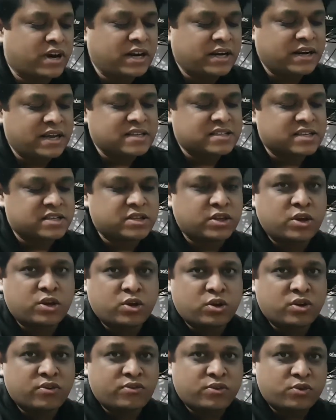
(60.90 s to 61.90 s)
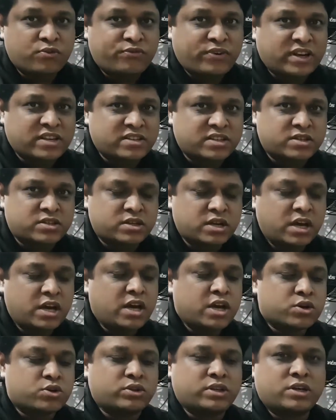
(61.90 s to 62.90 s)
it does is you fix it
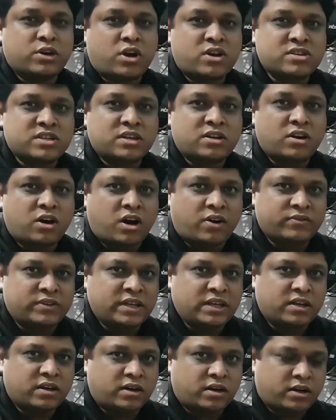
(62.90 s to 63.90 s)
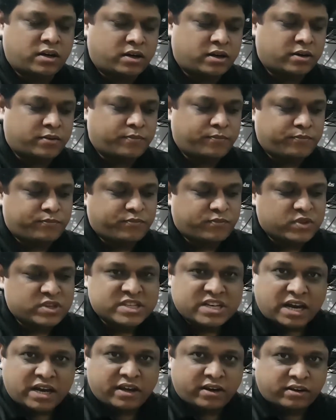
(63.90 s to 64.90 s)
to the nozzle of the
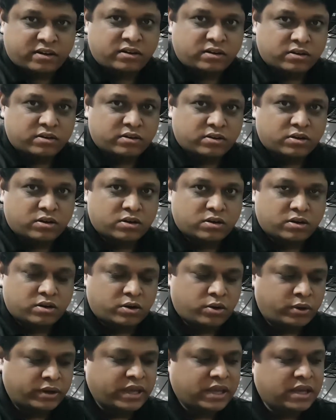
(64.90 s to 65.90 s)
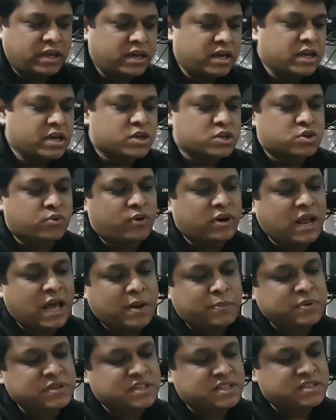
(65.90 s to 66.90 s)
tire. Okay, so what
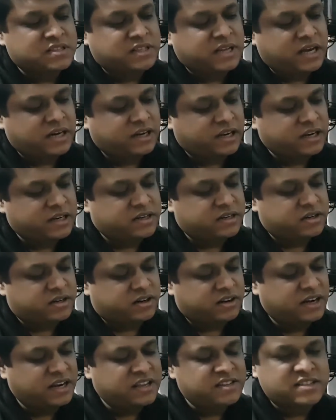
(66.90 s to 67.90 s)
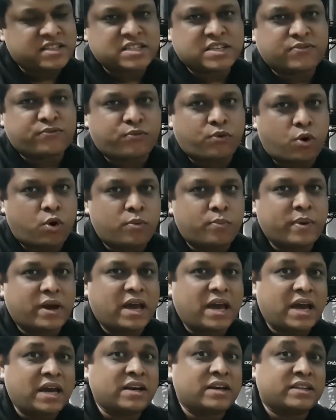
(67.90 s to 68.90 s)
happens is that it releases a foam,
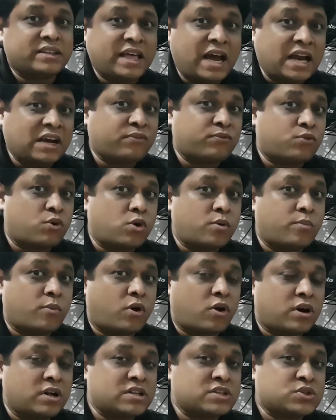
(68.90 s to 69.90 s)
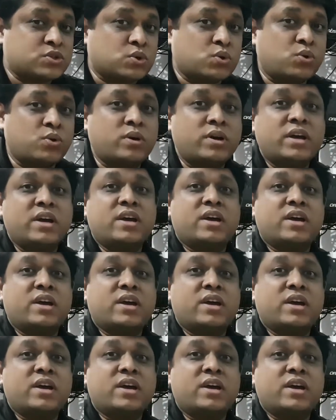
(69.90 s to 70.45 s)
and that foam also